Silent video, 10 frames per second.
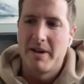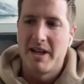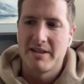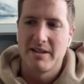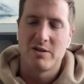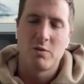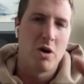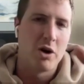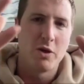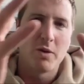basis
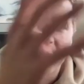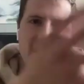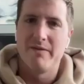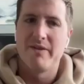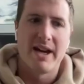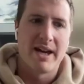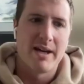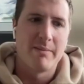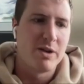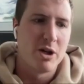while you have a,